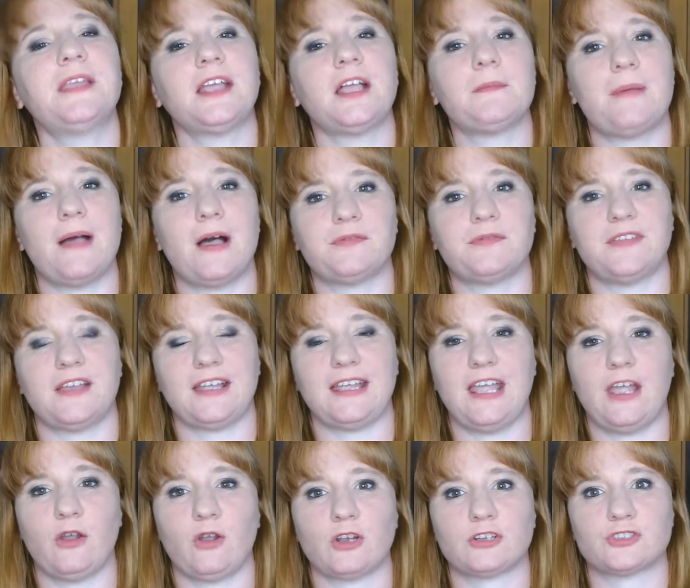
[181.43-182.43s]
about that
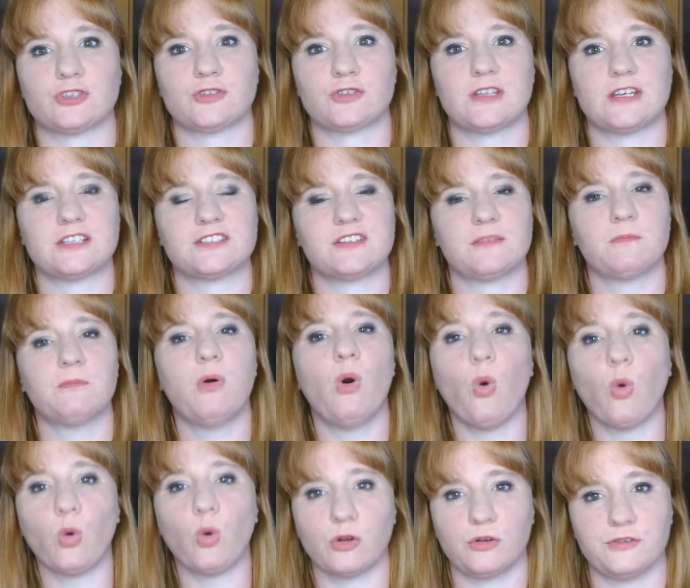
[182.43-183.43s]
character that is
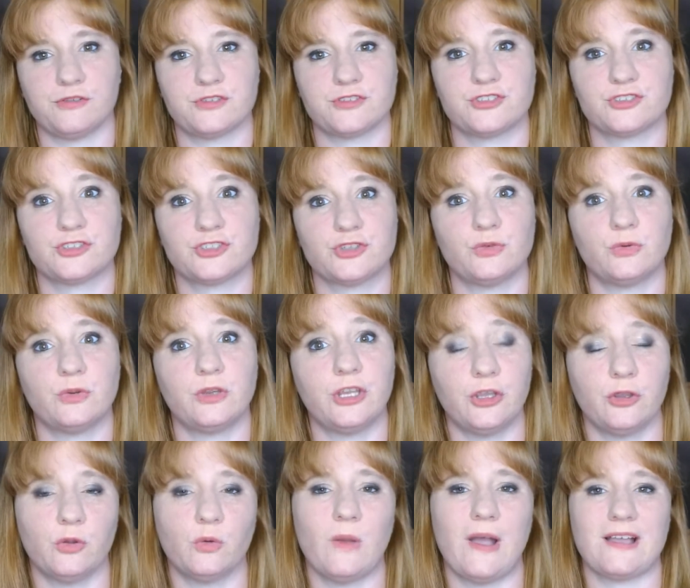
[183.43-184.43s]
important to
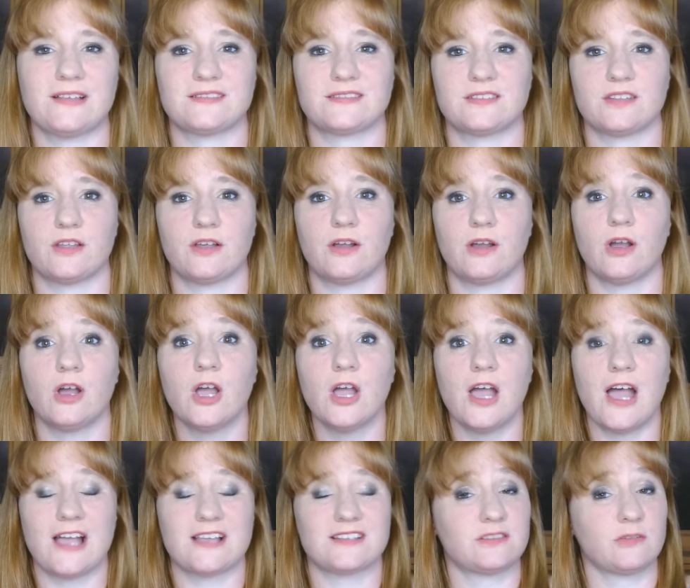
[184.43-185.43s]
you as the
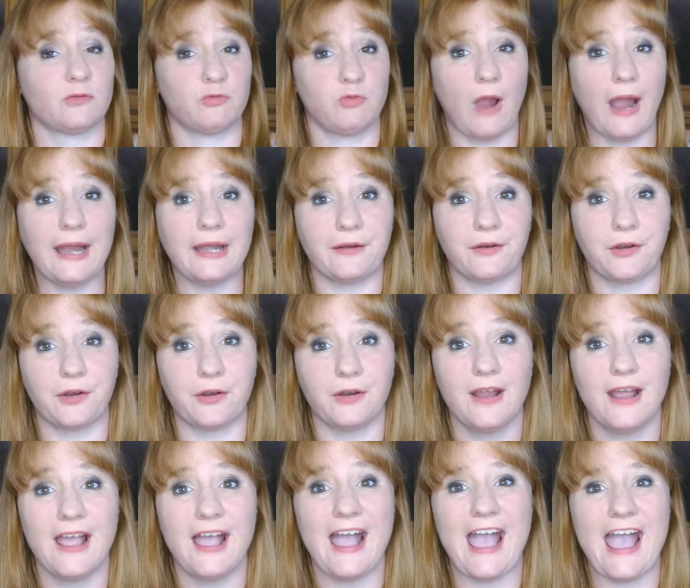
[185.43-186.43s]
writer,
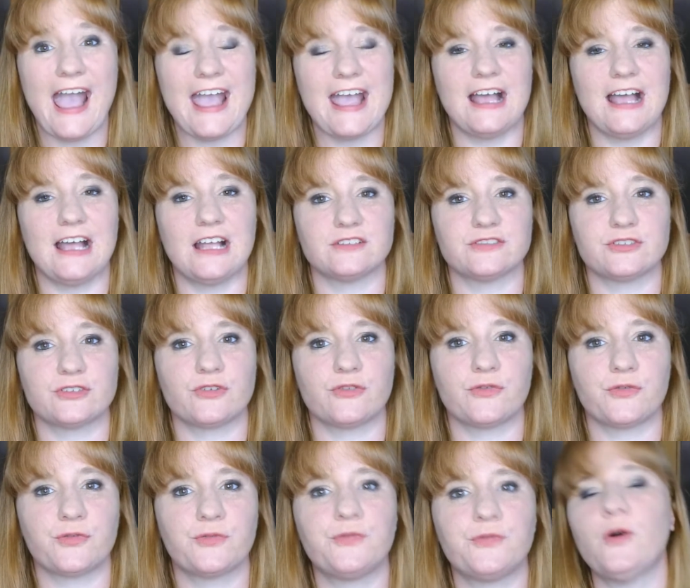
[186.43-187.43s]
and
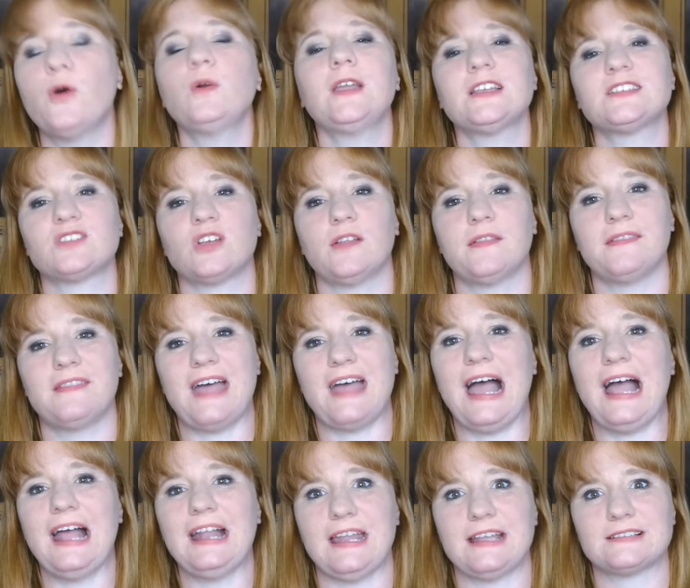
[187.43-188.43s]
focus on
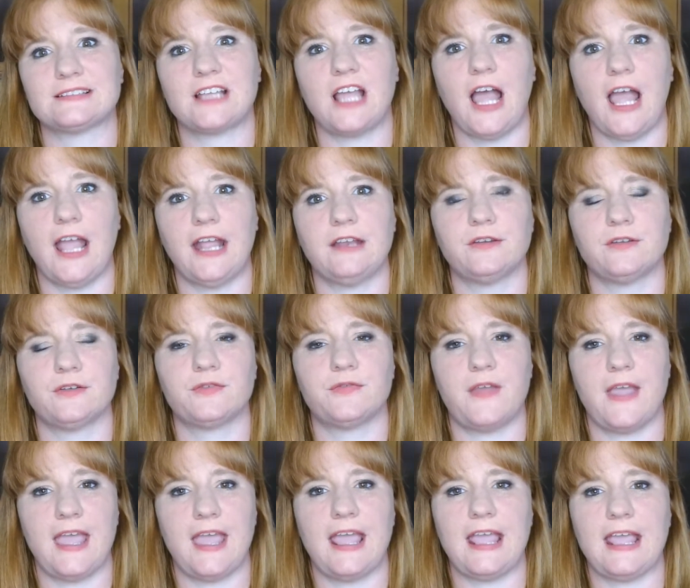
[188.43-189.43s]
that as kind of
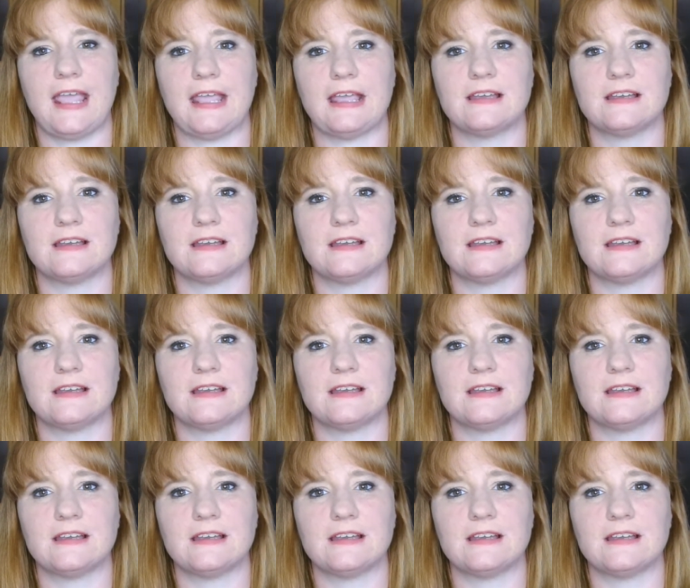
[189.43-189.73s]
a